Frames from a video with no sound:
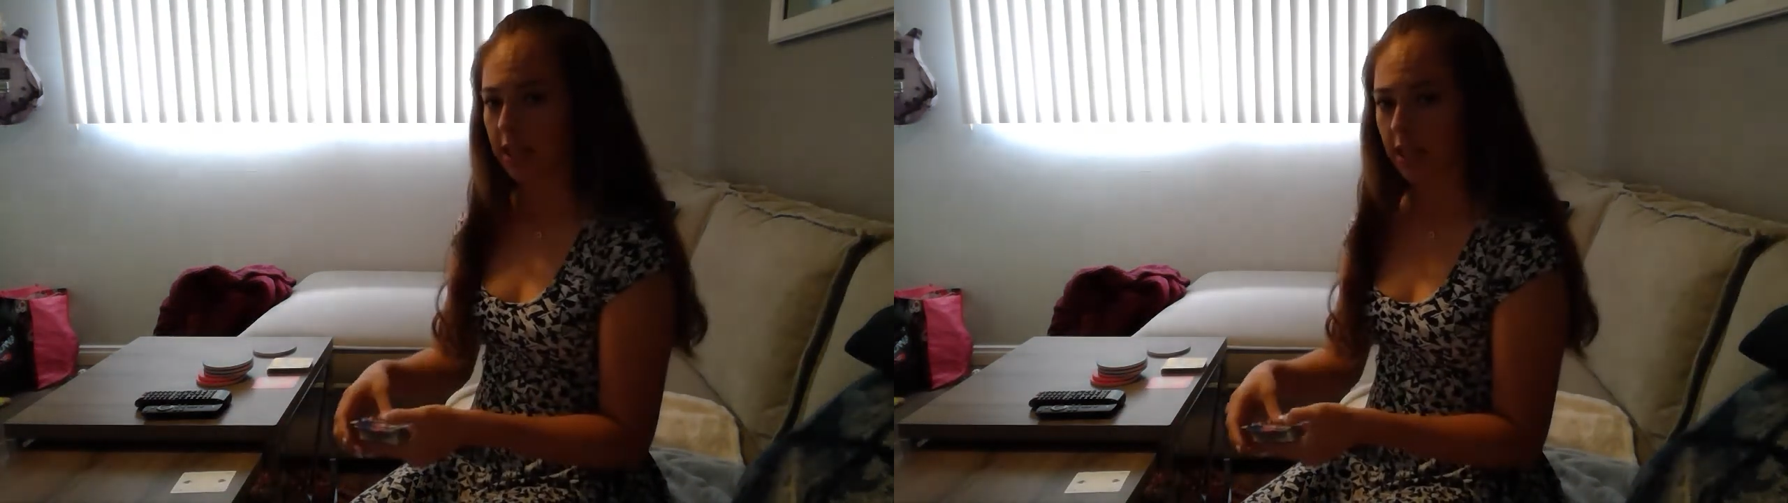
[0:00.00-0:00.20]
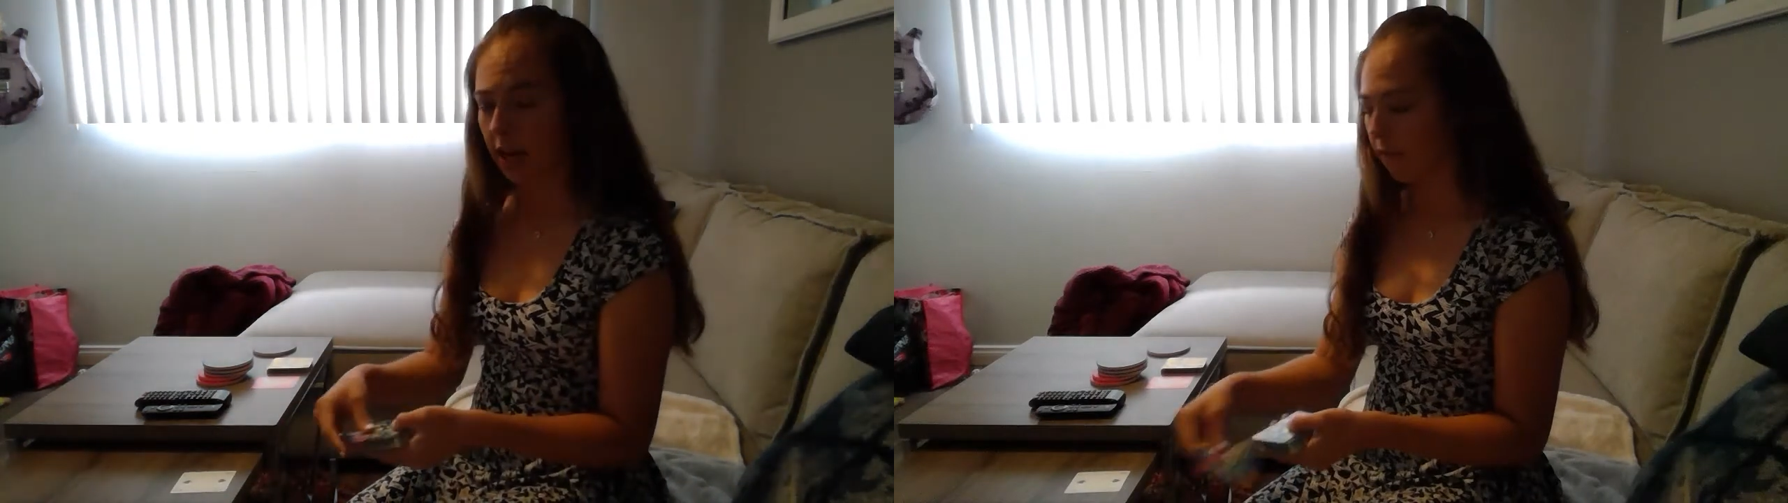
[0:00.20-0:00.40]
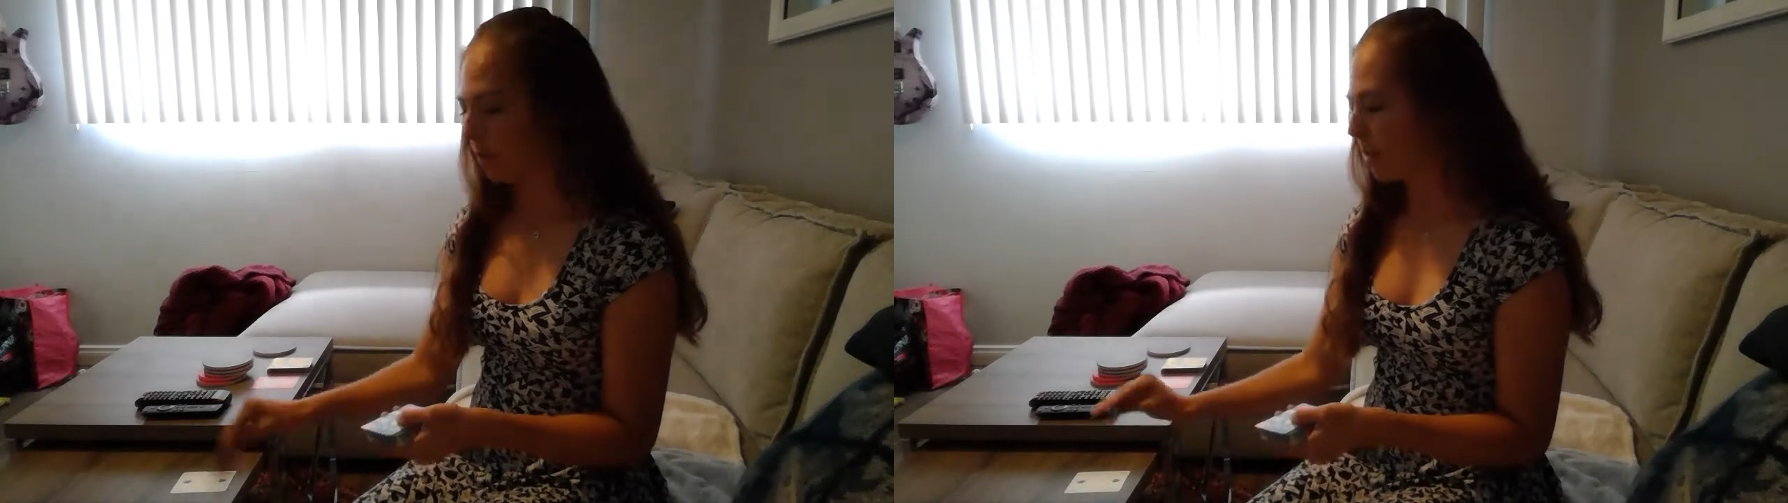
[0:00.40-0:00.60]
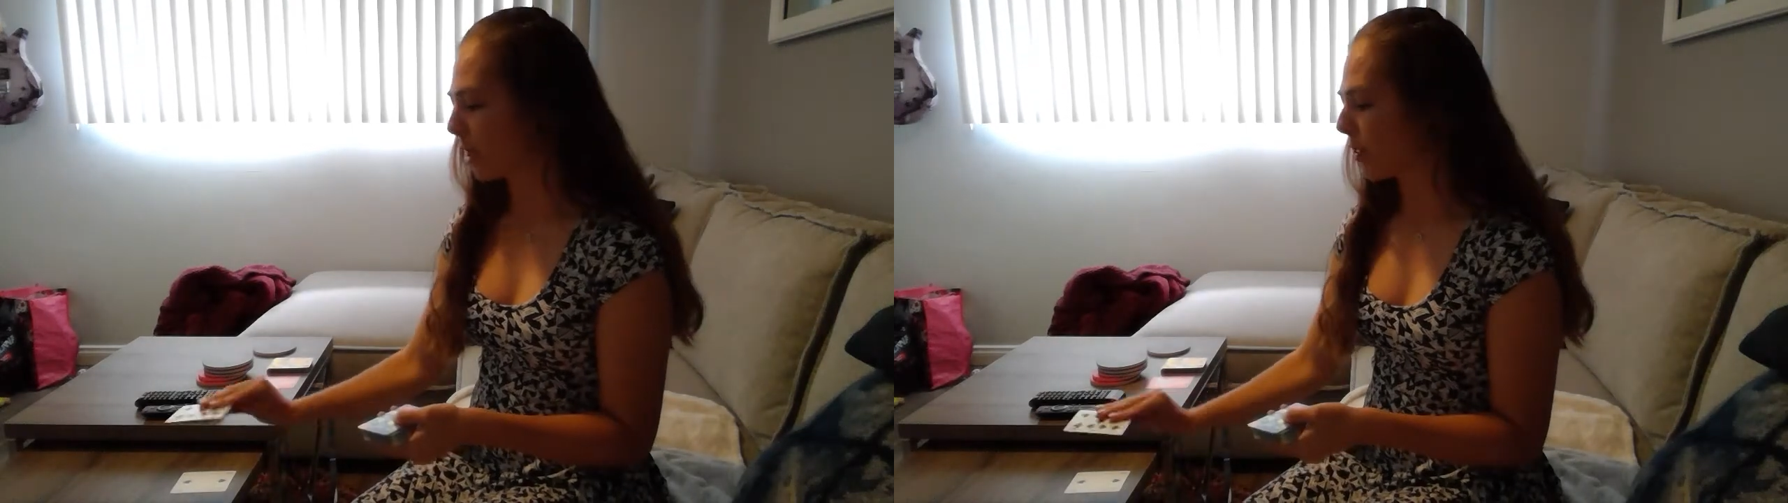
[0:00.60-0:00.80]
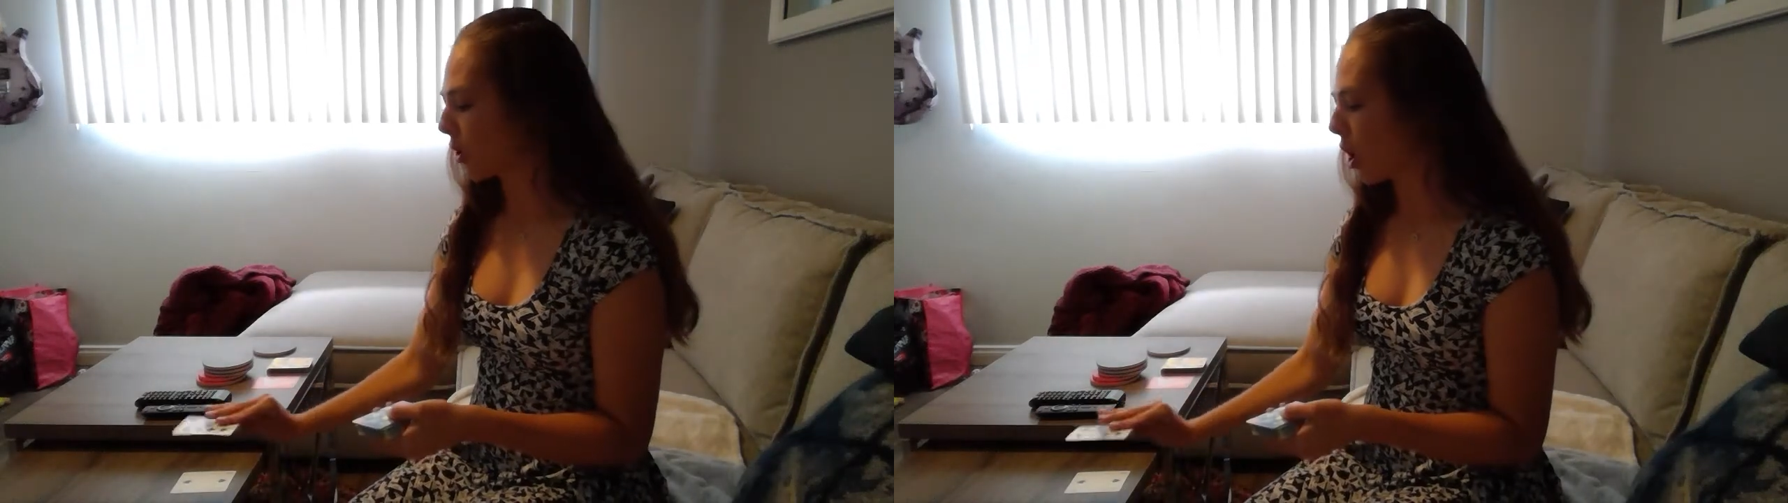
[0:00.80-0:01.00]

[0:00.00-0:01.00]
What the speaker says: and then I flip another